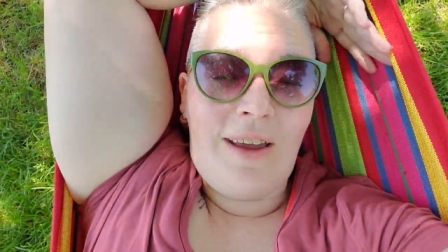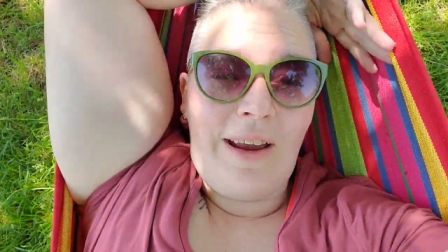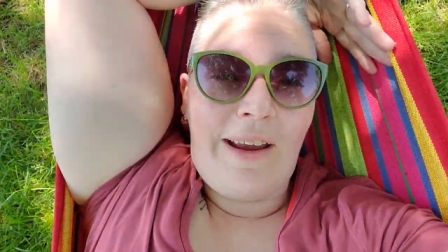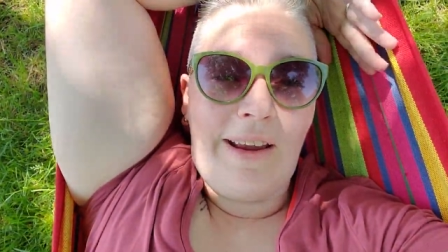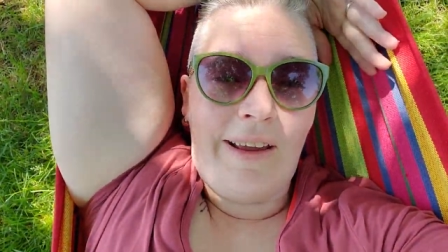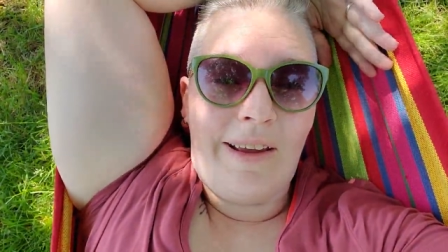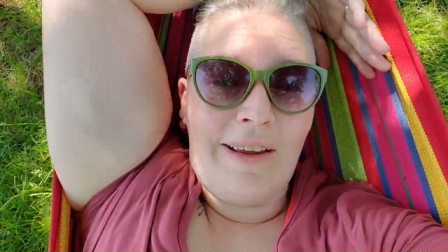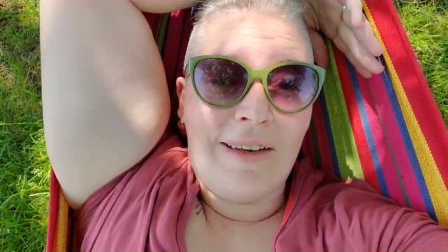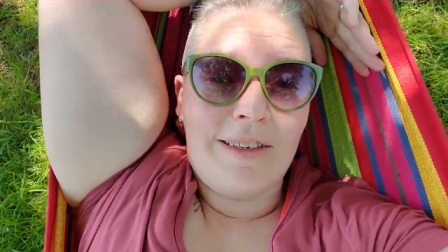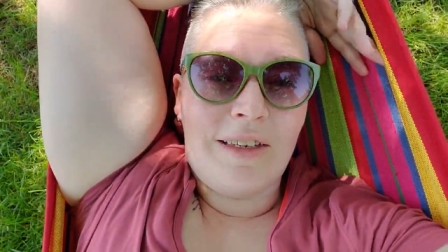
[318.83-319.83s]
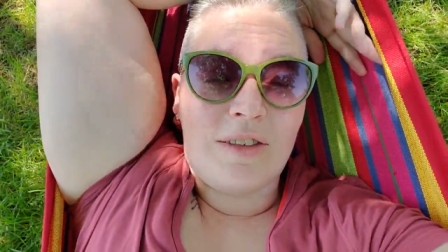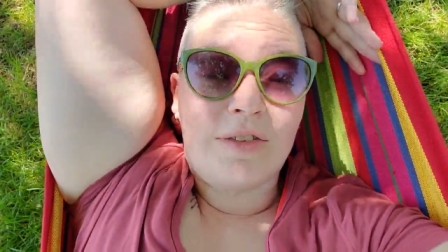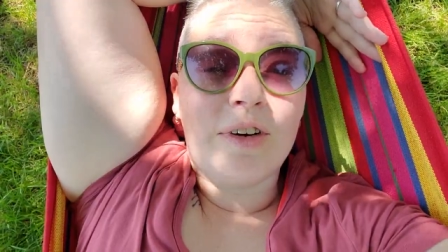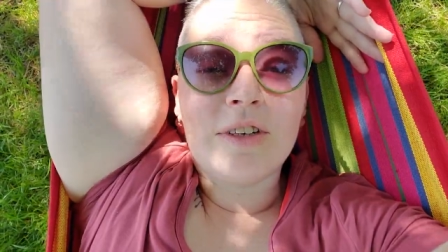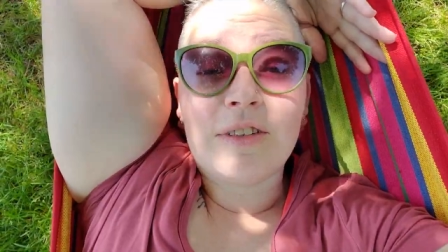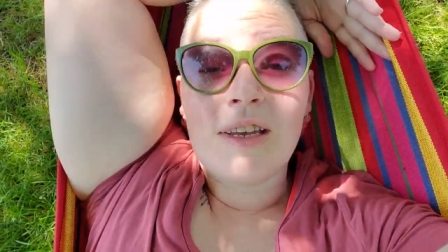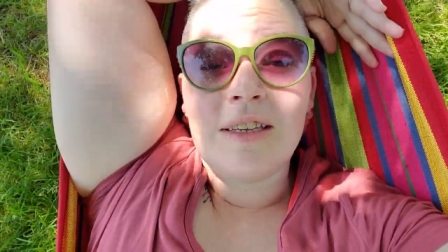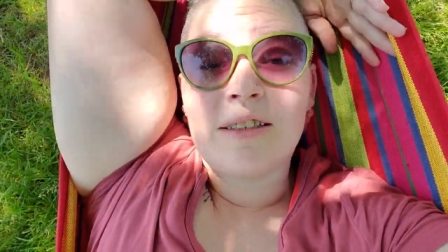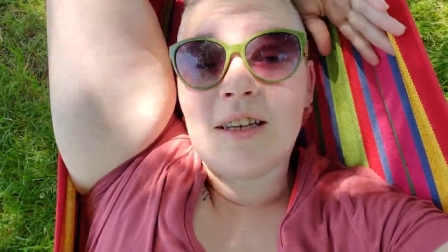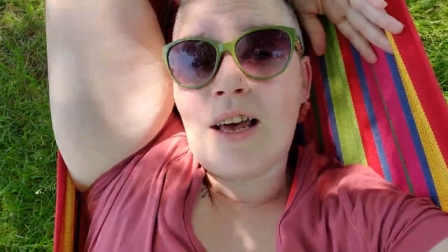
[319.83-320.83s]
And as far as I
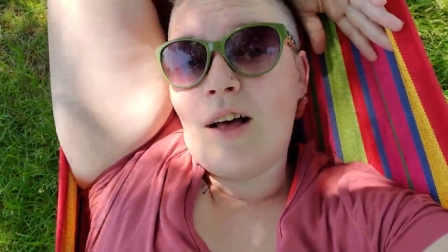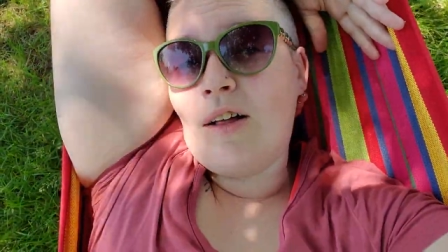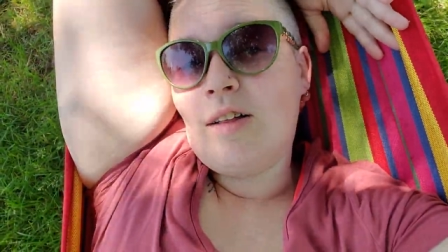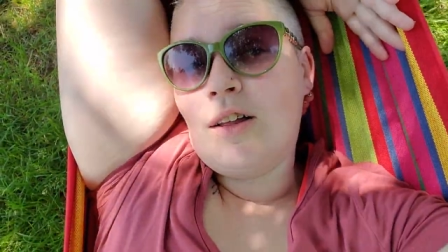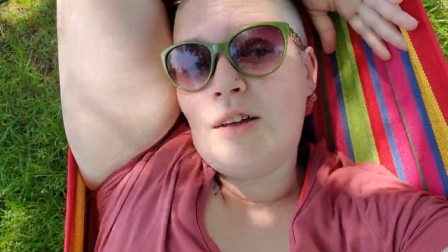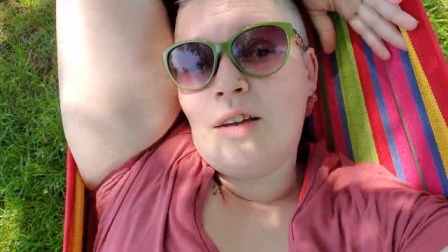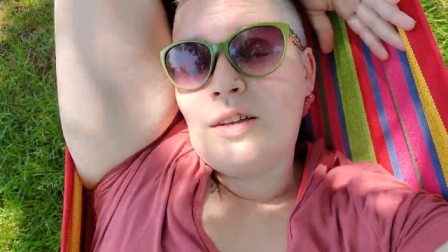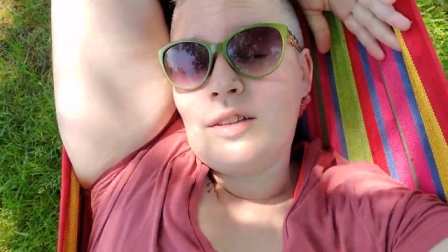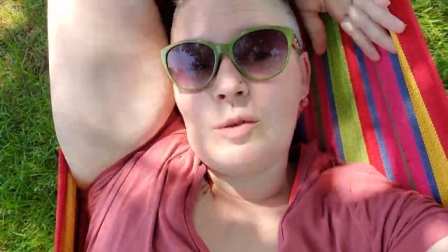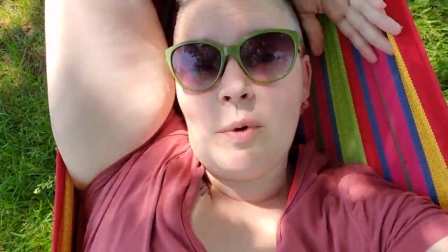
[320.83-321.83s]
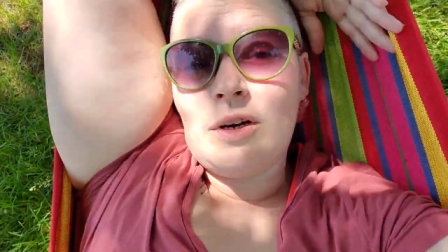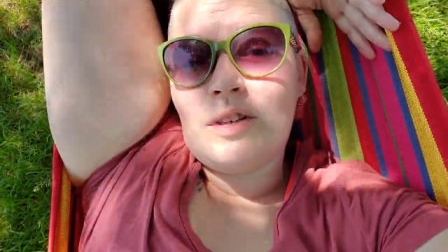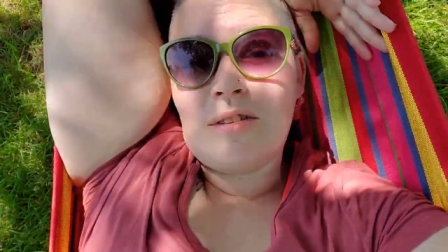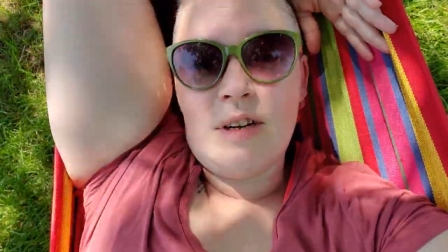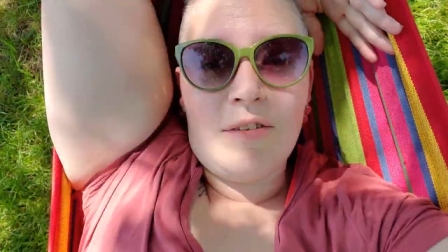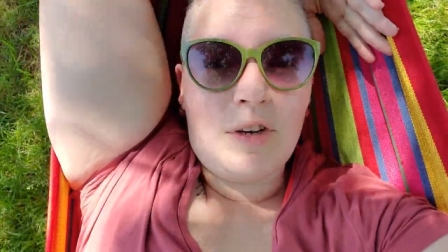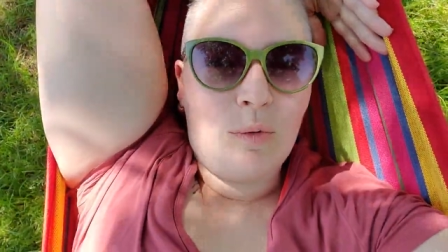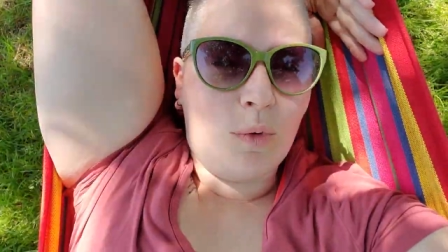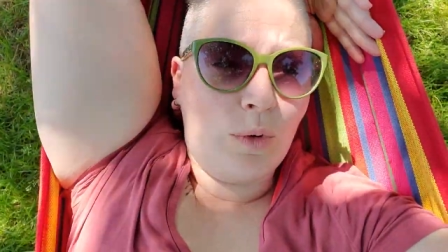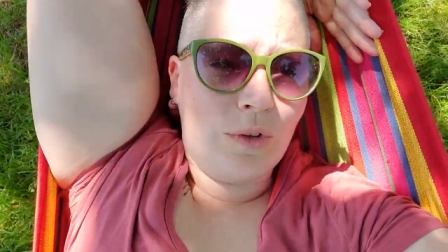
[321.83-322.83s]
can tell, this park doesn't have any
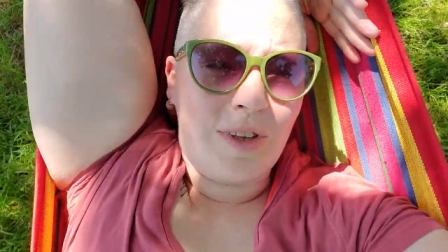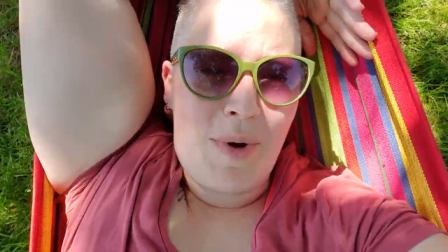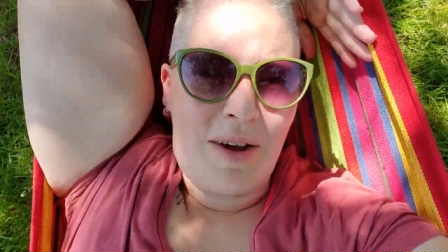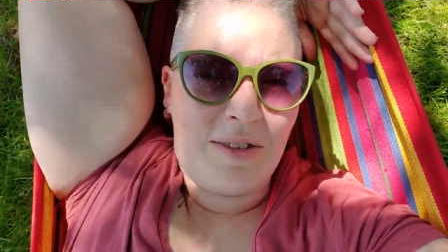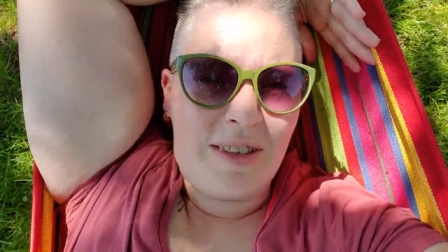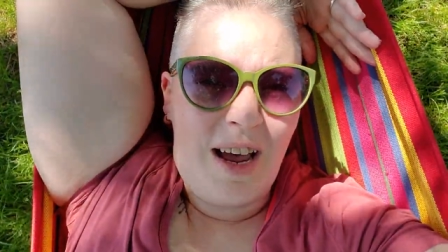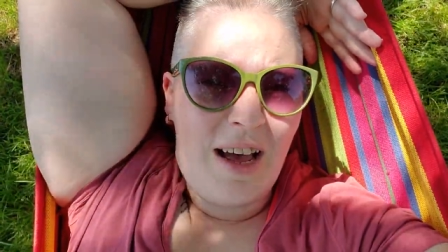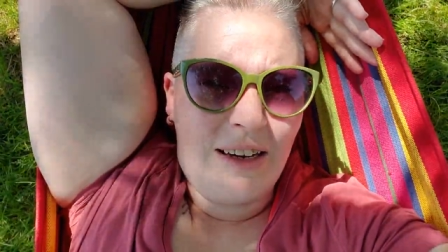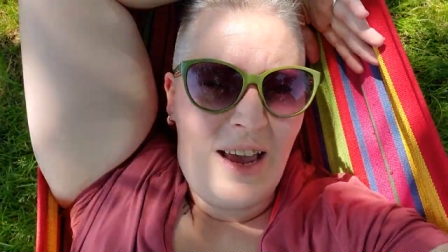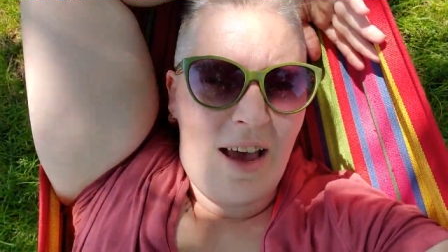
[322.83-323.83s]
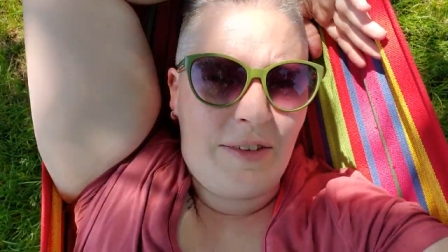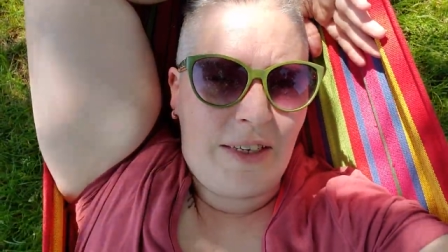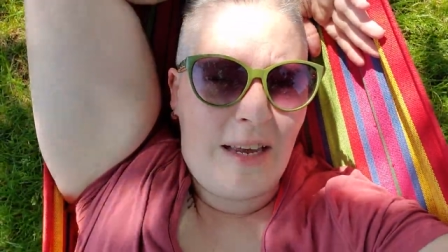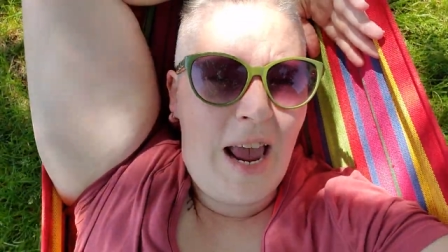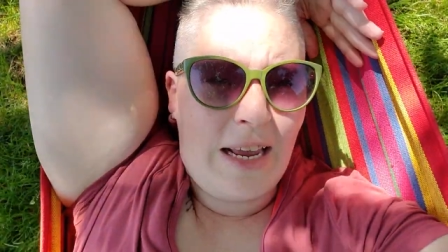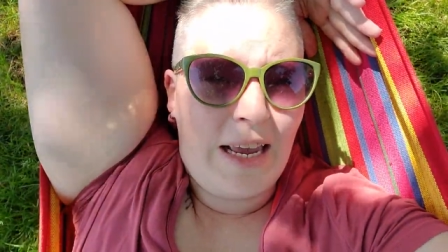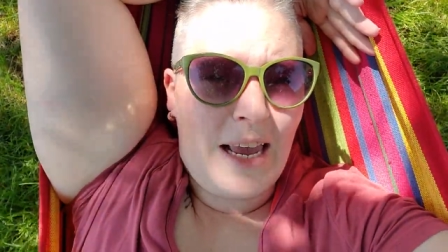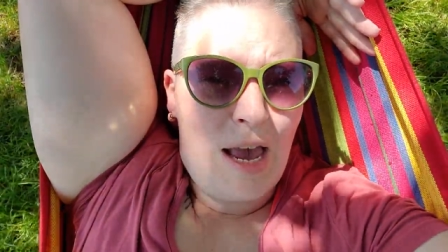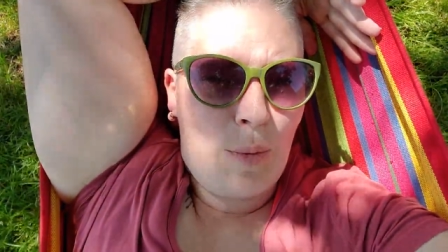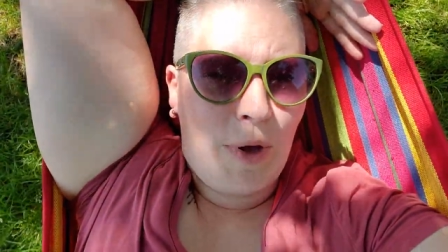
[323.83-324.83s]
rules about not having hanging
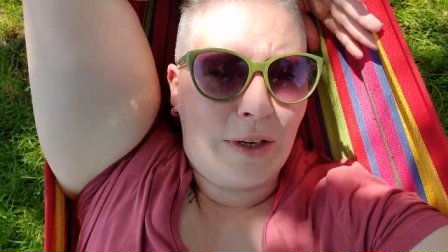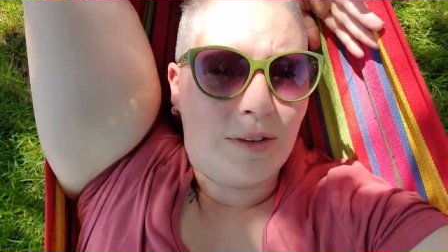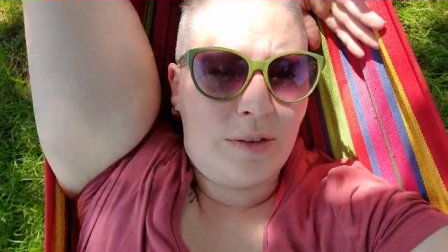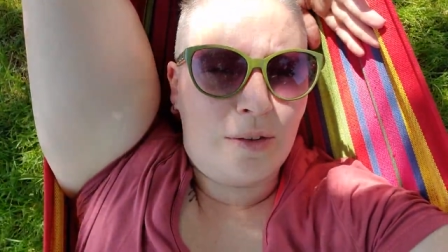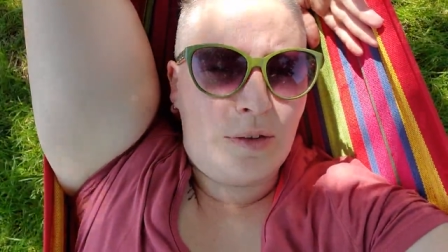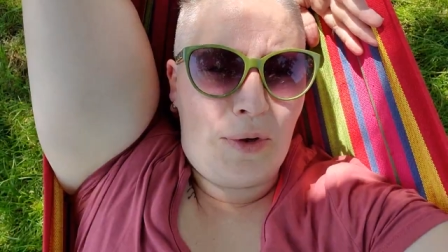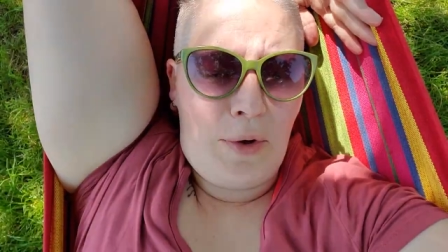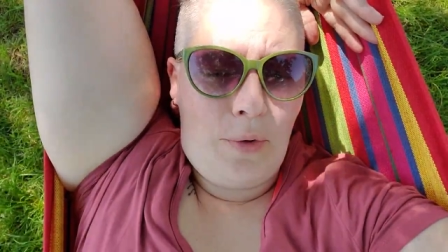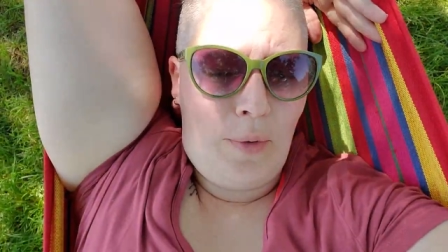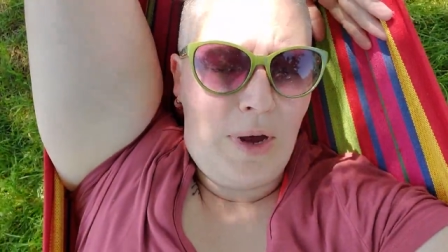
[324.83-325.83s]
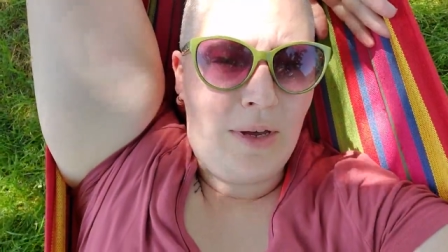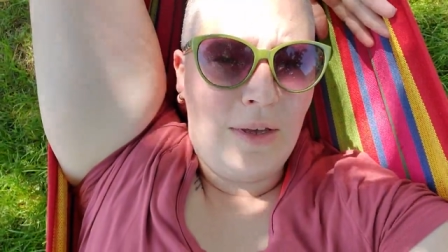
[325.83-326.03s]
hammocks, so